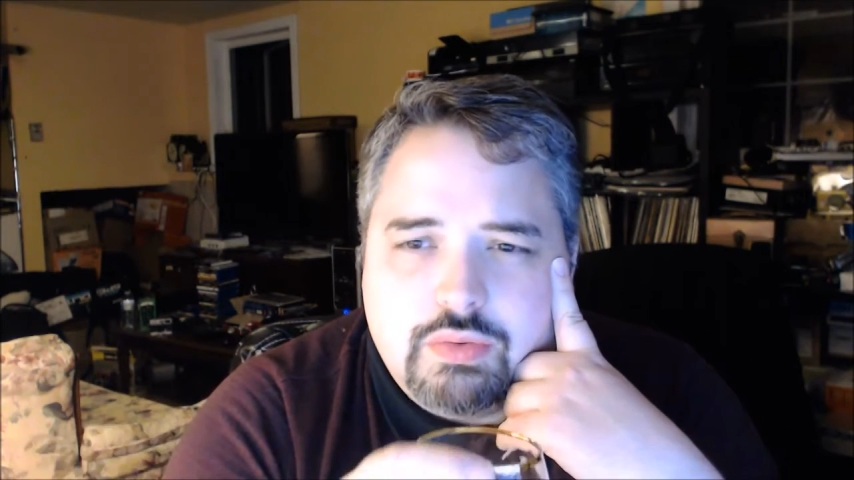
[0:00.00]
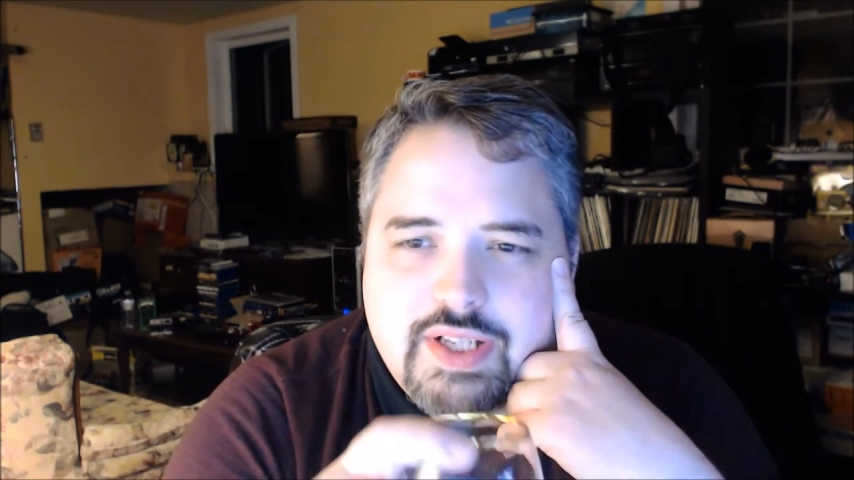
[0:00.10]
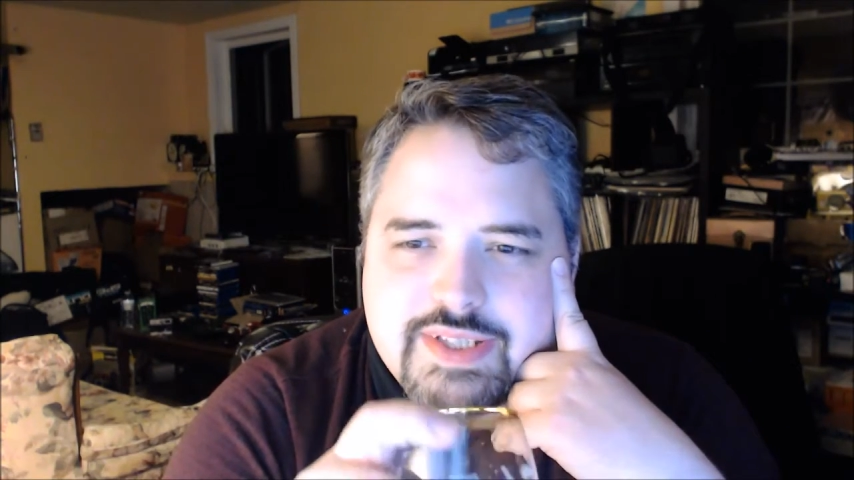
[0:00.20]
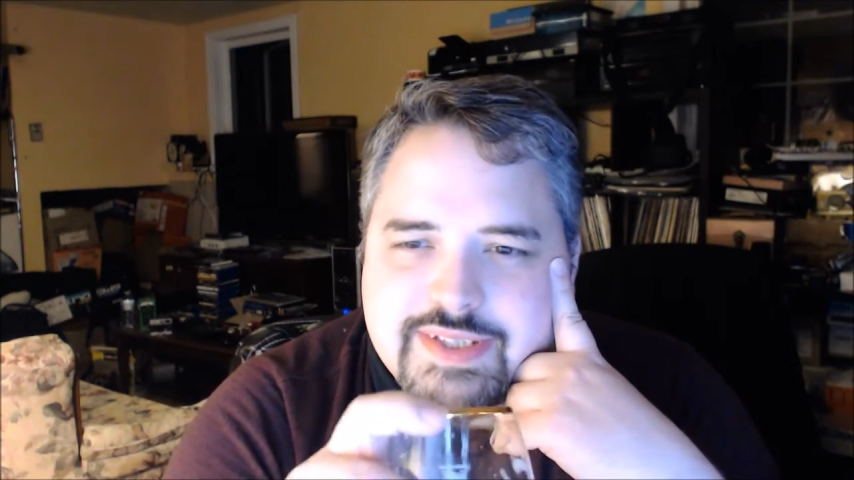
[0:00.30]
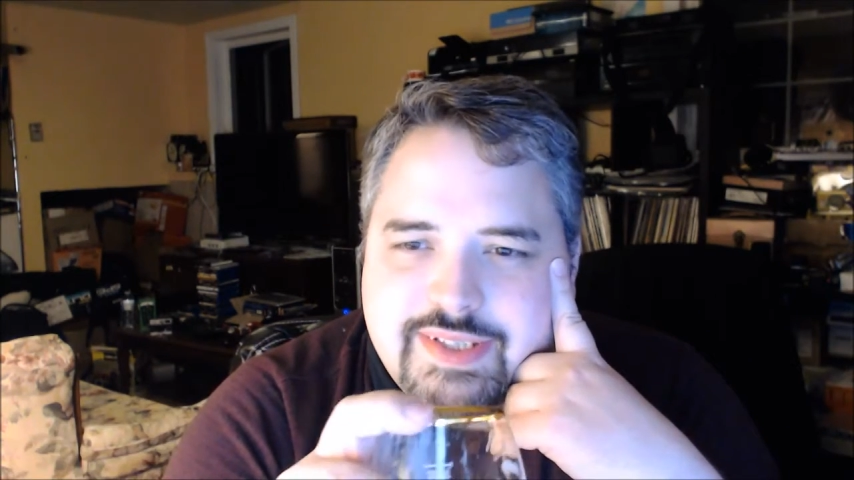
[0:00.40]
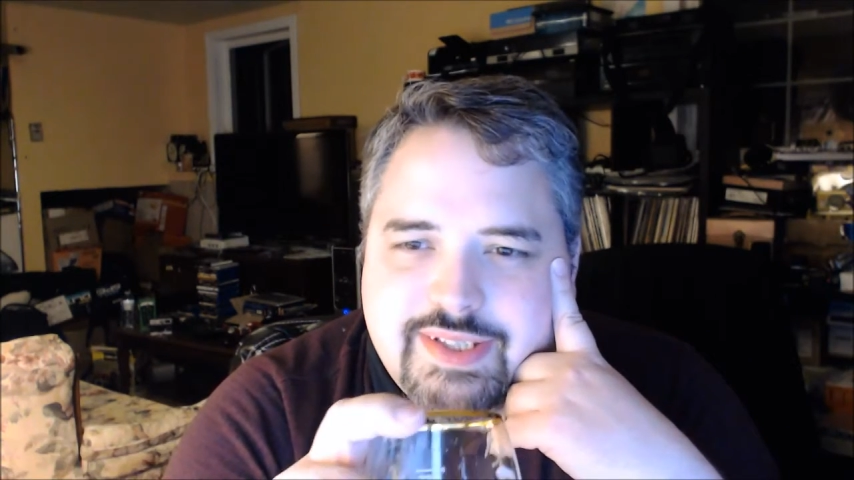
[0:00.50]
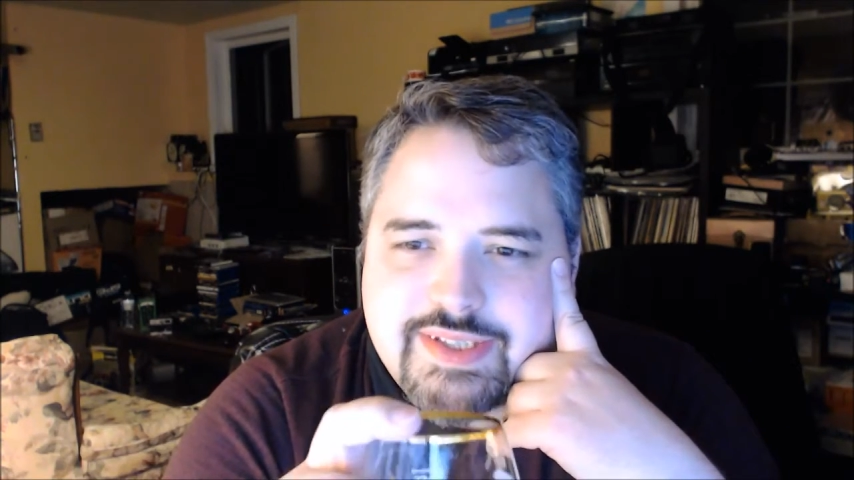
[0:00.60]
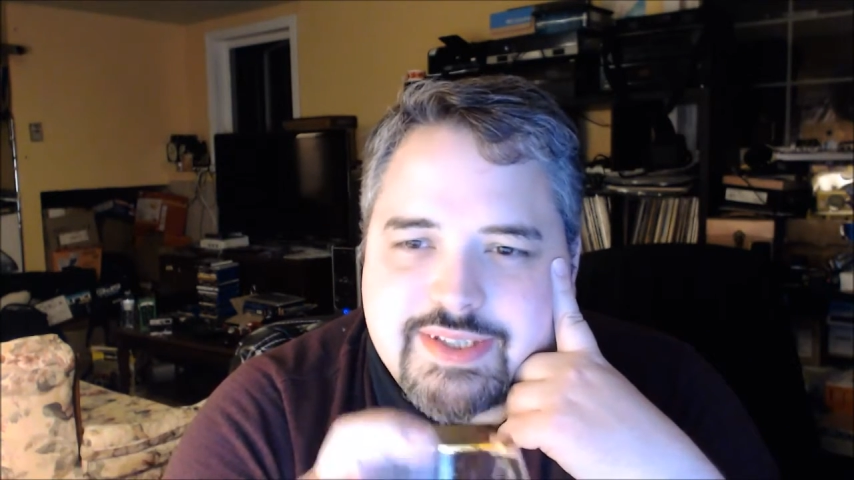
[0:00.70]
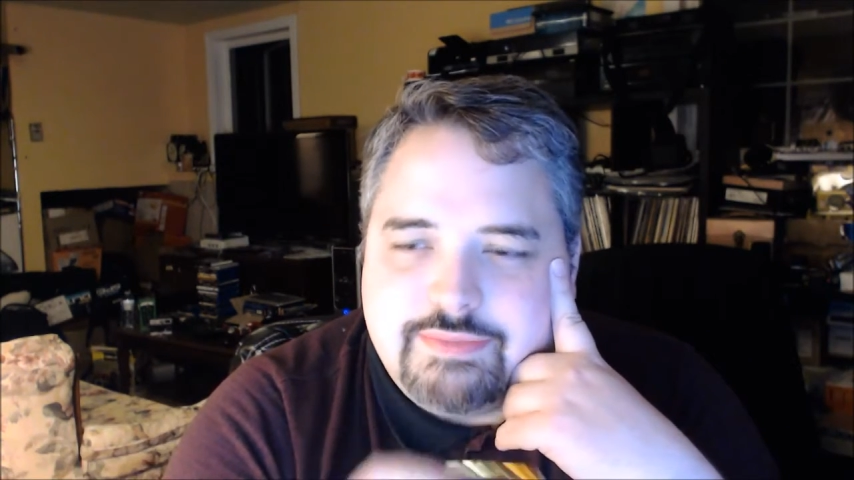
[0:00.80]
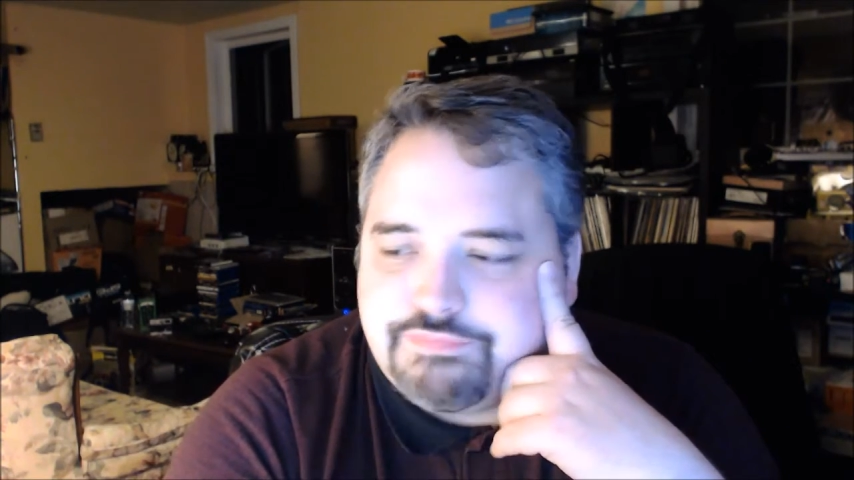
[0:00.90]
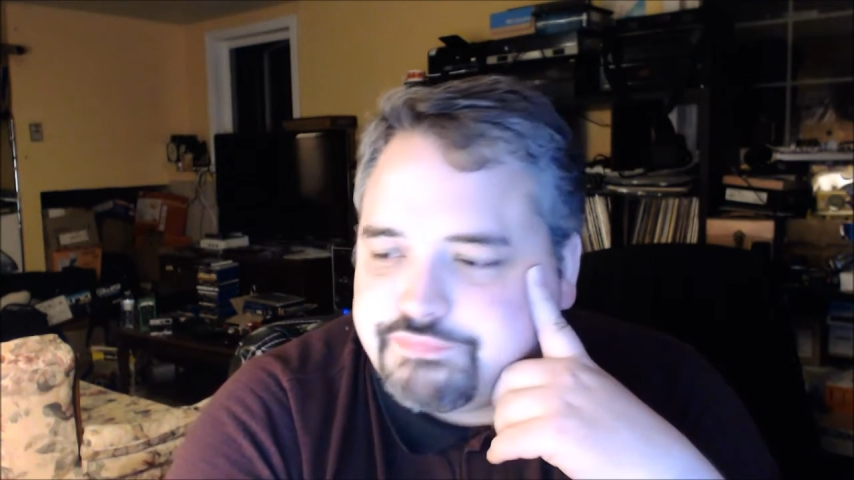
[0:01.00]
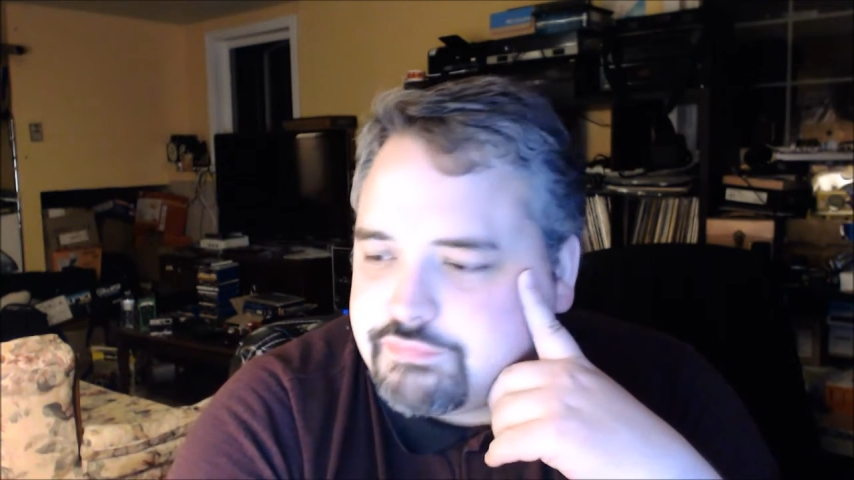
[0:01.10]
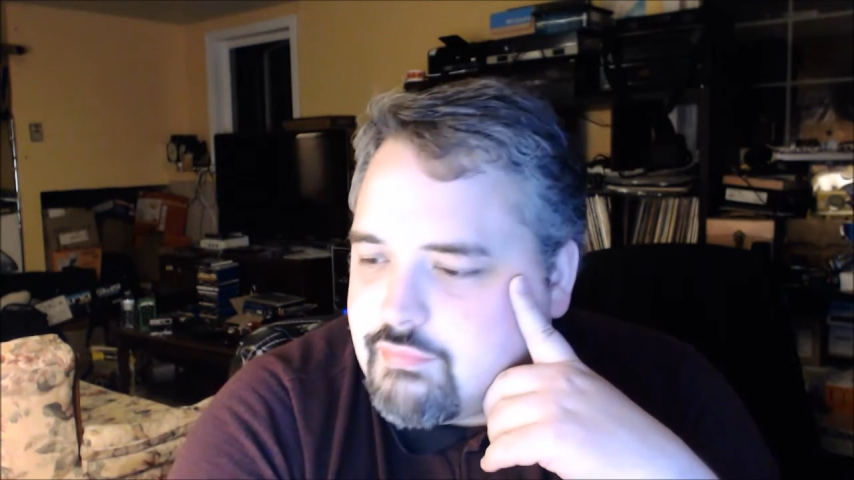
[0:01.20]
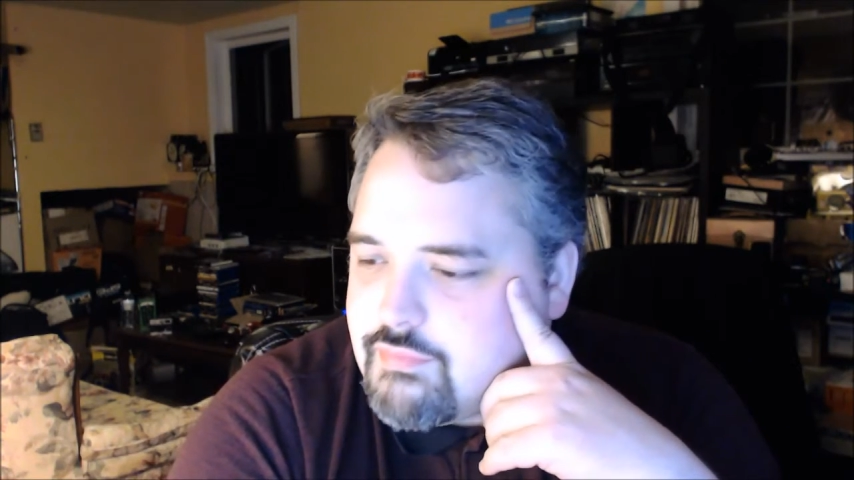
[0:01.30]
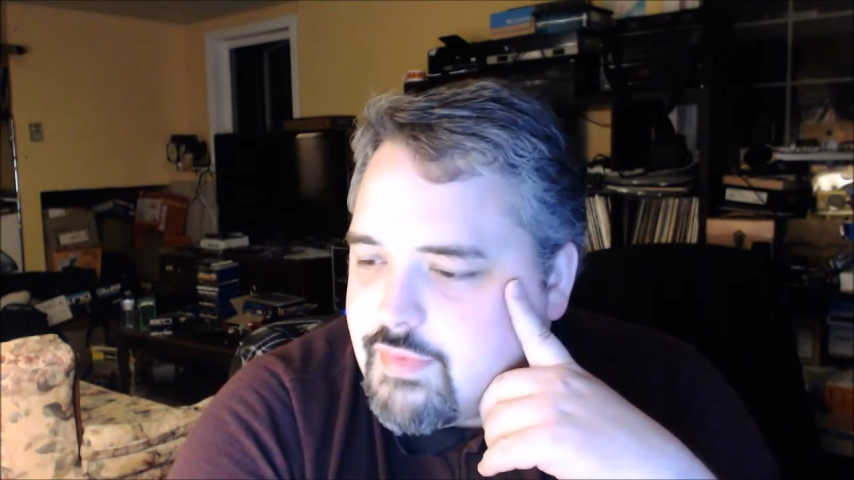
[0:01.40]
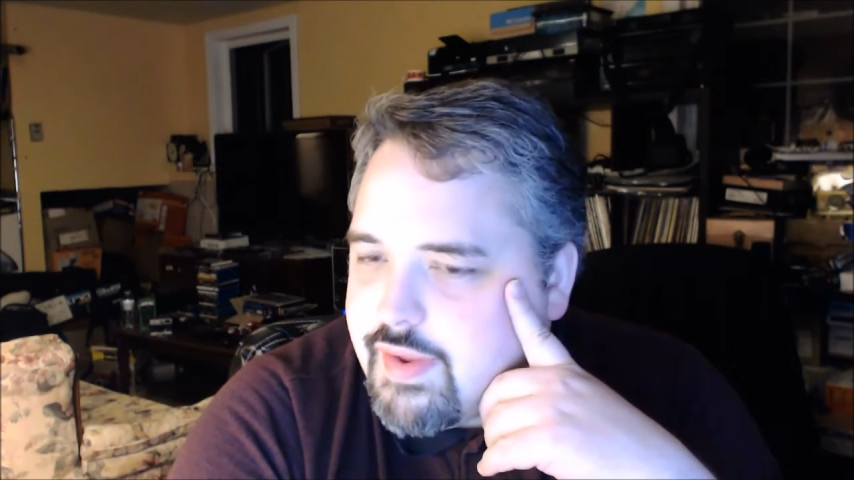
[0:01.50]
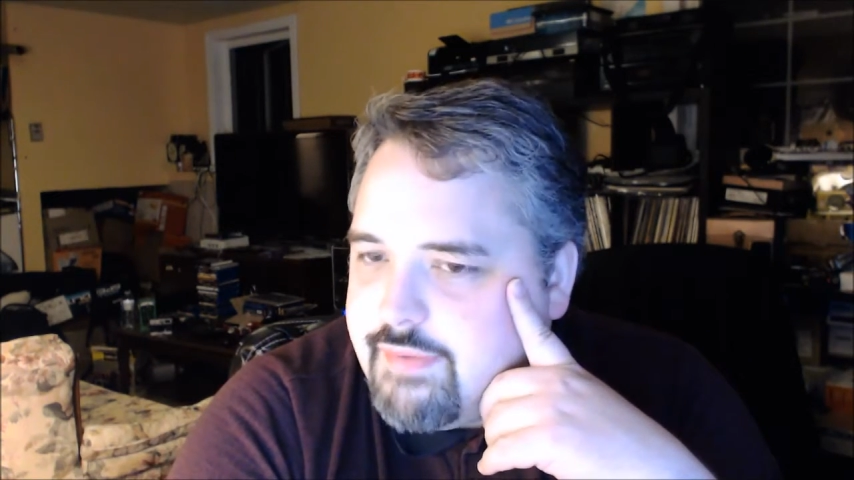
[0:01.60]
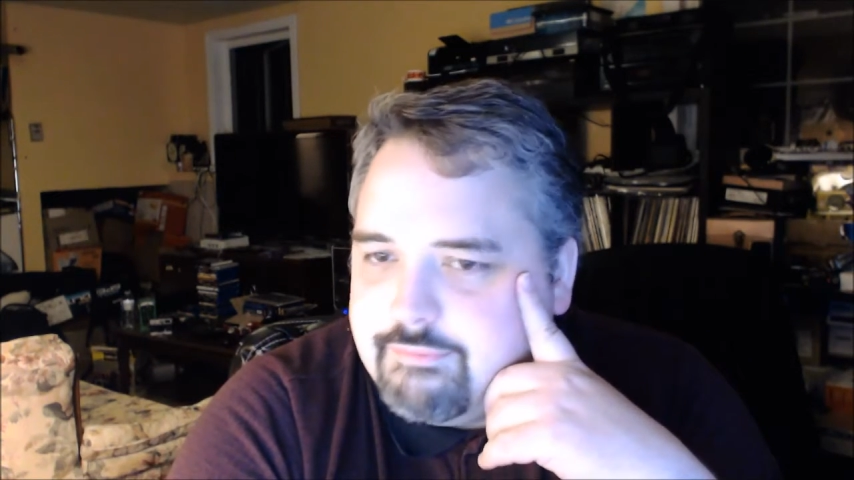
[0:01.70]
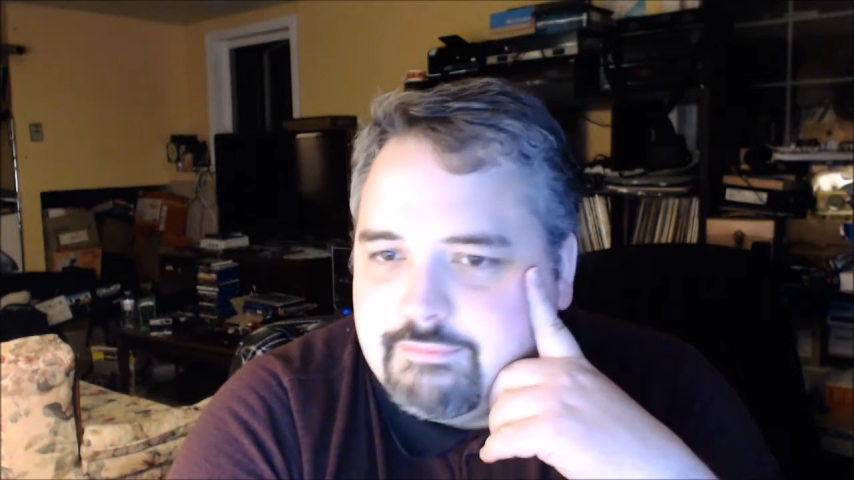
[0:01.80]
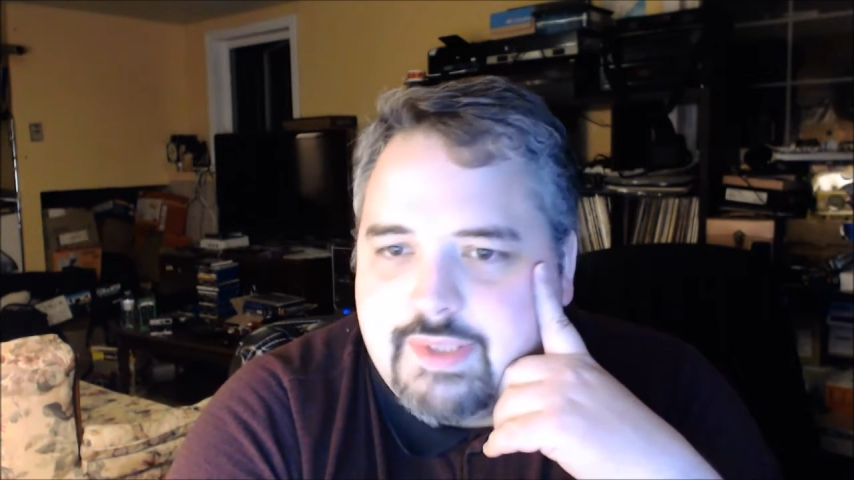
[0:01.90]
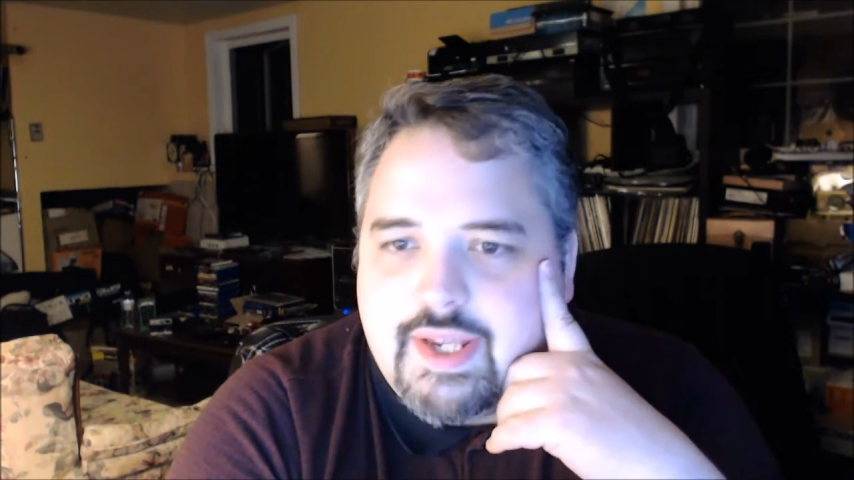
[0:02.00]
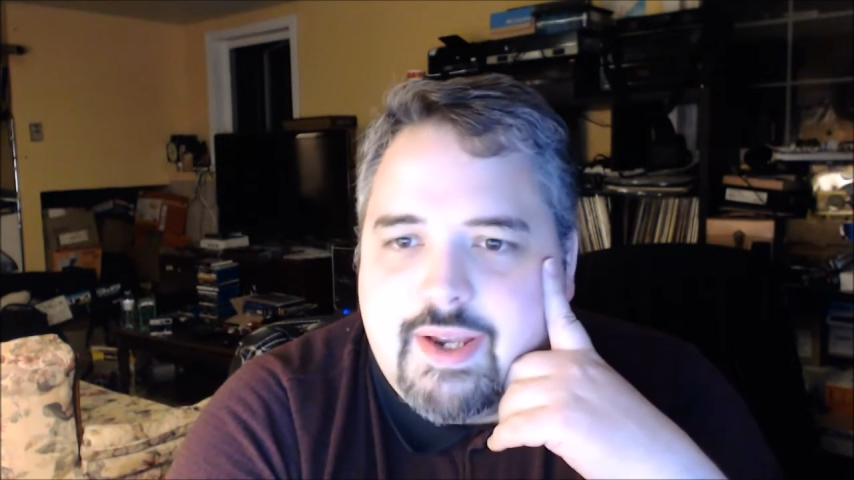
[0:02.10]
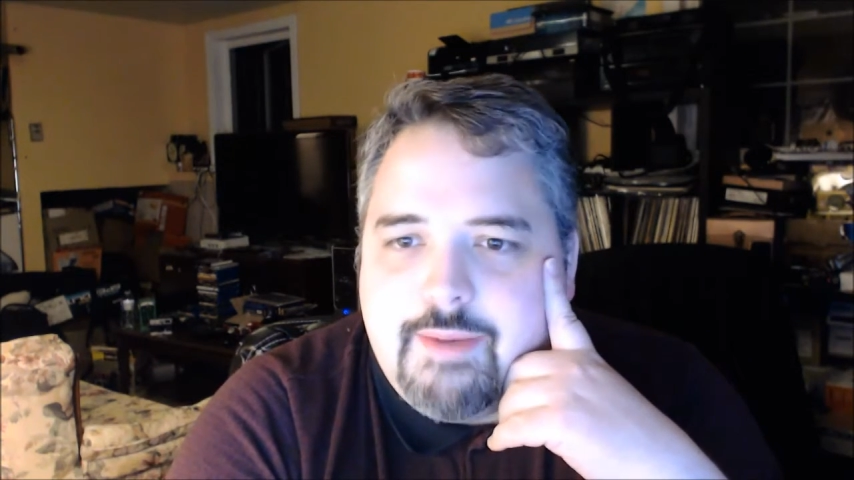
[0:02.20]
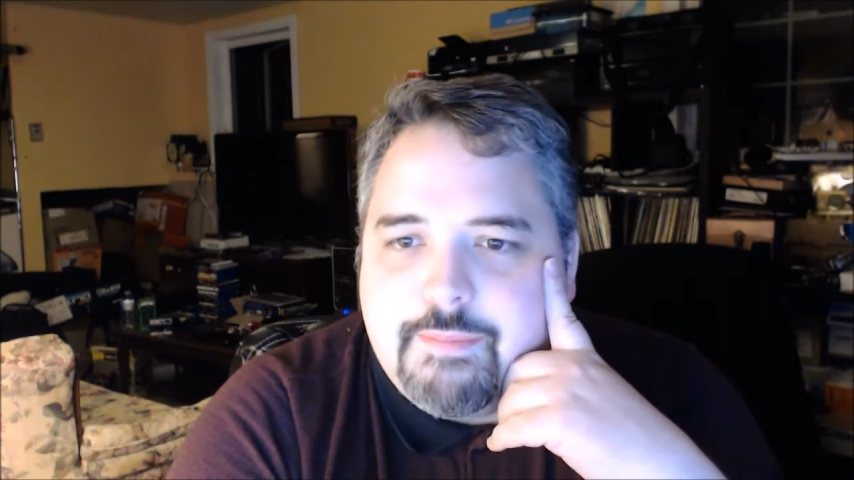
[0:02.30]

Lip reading: Ooh, that's nice. Yeah,